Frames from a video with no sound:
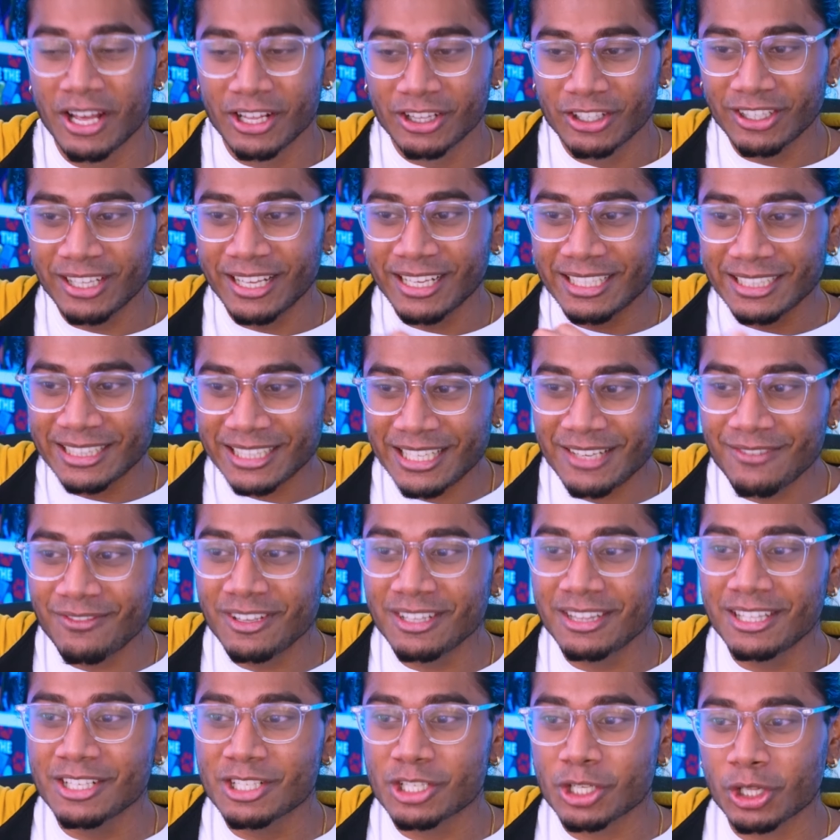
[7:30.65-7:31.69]
They're like
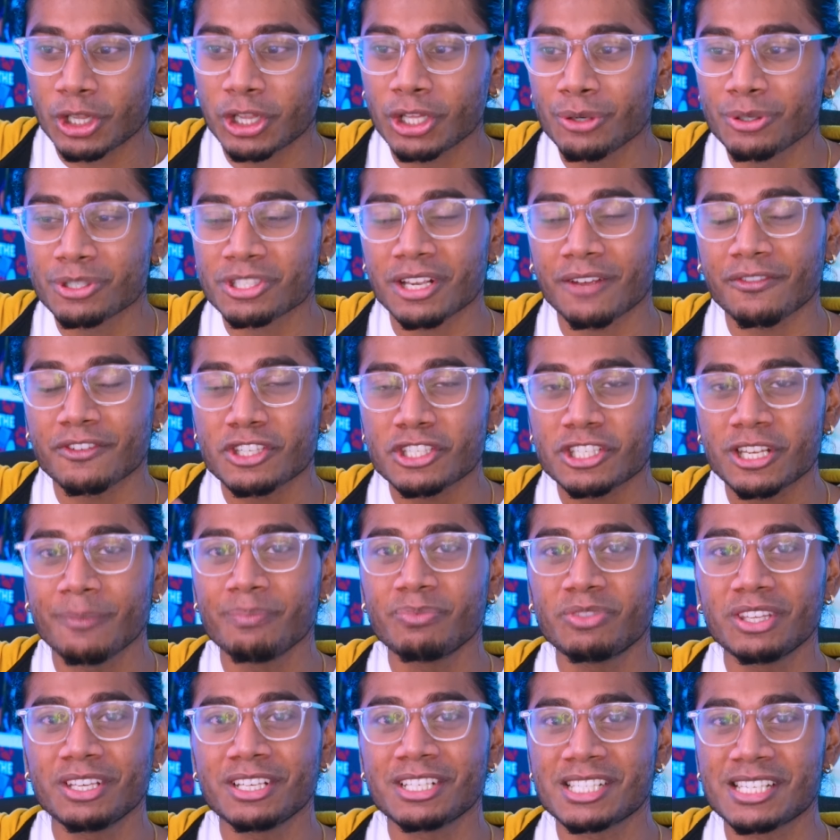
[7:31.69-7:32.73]
leaving these clues of
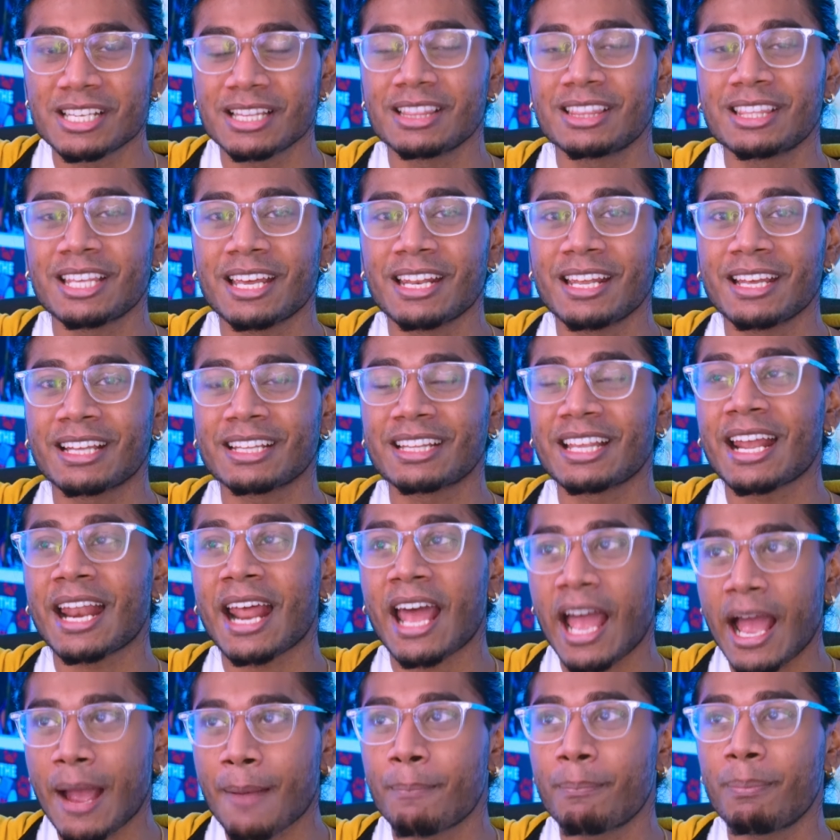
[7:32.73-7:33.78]
something synthetic that
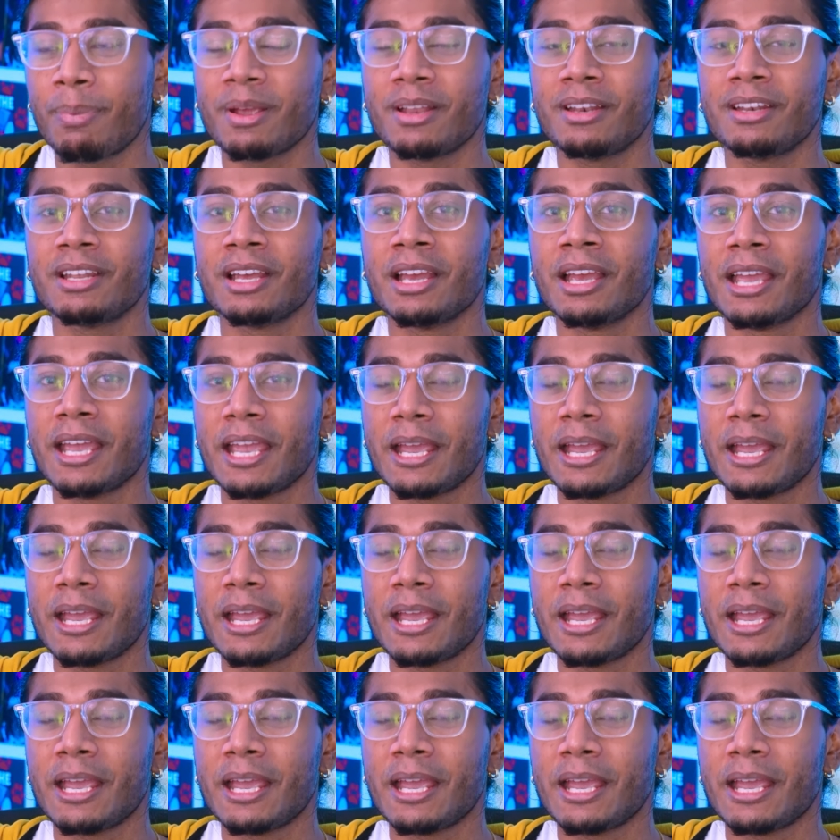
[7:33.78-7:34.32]
happened